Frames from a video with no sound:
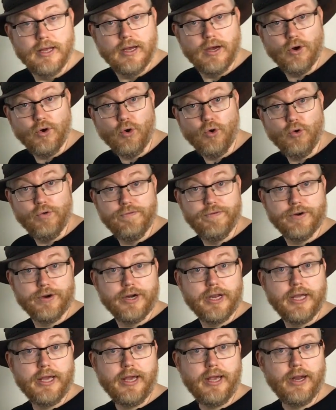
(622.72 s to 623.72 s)
over
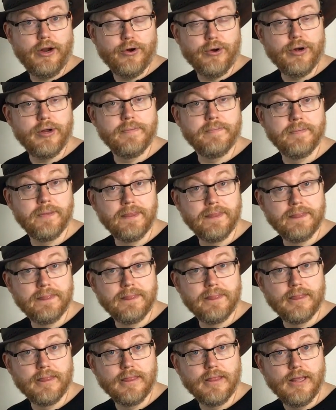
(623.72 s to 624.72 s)
here.
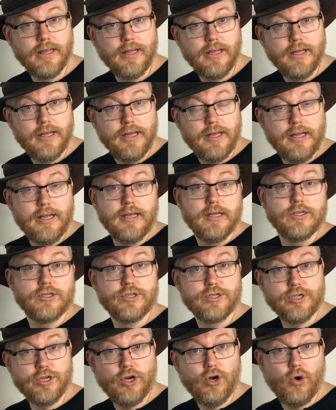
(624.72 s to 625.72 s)

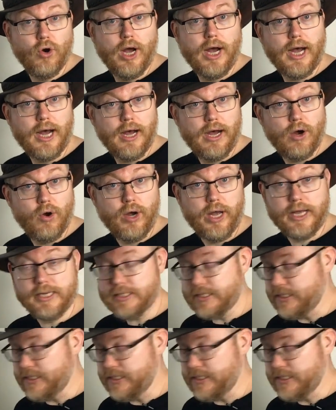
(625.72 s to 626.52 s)
So how has